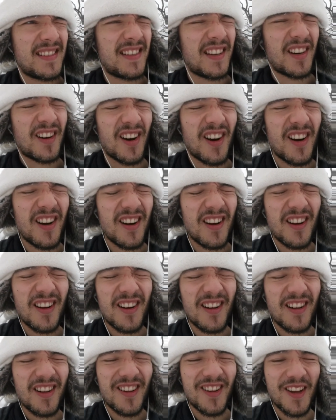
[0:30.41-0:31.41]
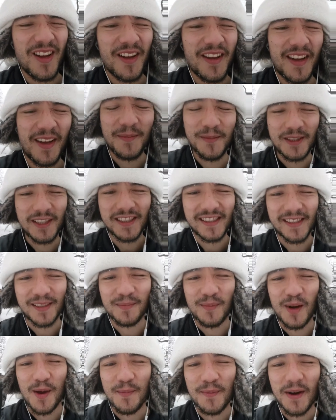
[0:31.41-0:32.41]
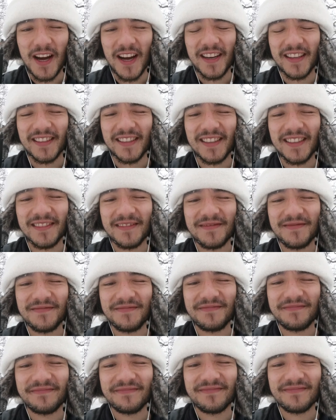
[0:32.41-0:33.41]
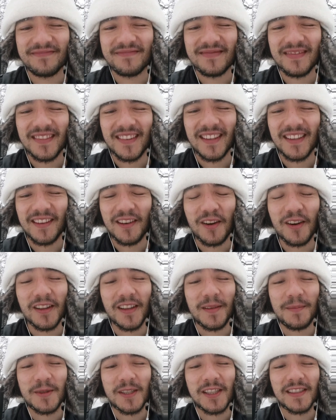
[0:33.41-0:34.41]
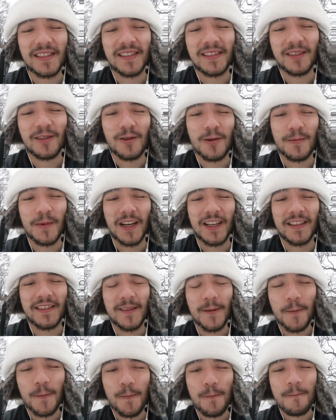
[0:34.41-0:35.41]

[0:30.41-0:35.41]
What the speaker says: they're all images in my mind, and they're all images in your mind.